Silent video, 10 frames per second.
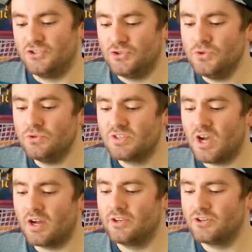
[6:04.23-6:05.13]
Do you
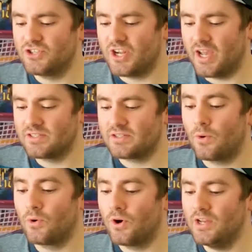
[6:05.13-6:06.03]
tuck your chest
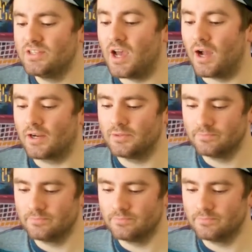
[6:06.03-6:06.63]
or untuck?